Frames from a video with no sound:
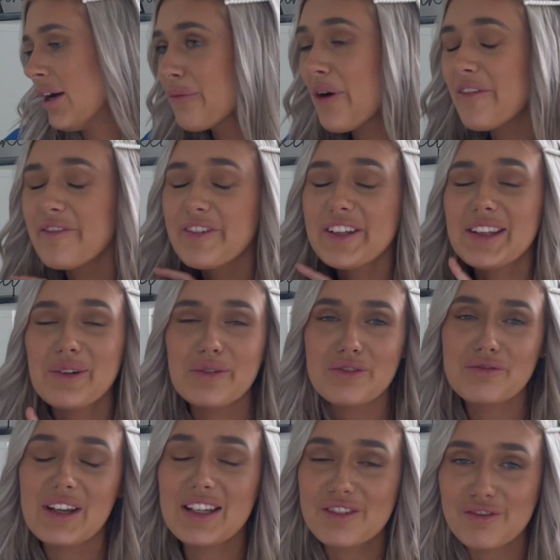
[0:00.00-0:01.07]
One thing that
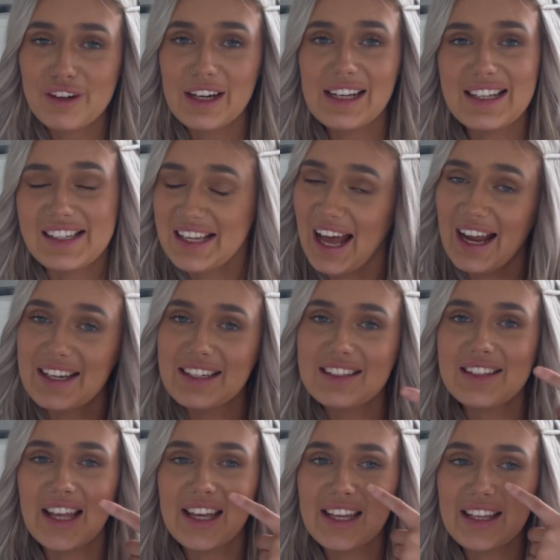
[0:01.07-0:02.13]
is really sad is
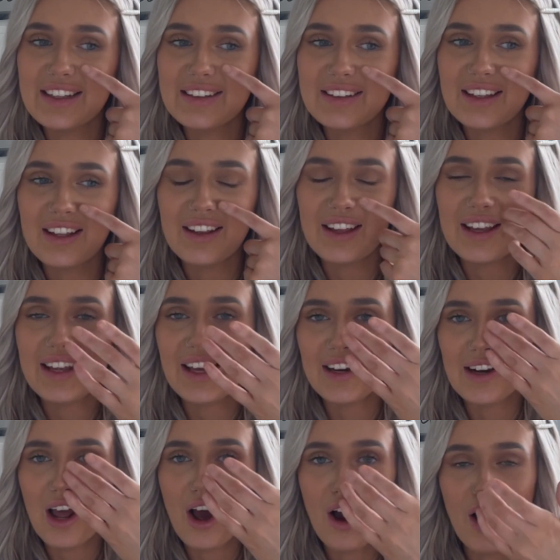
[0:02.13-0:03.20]
that he had
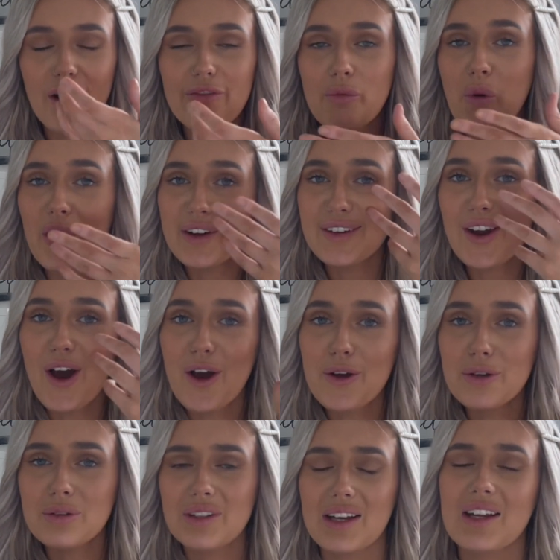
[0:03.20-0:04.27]
like half a white nose and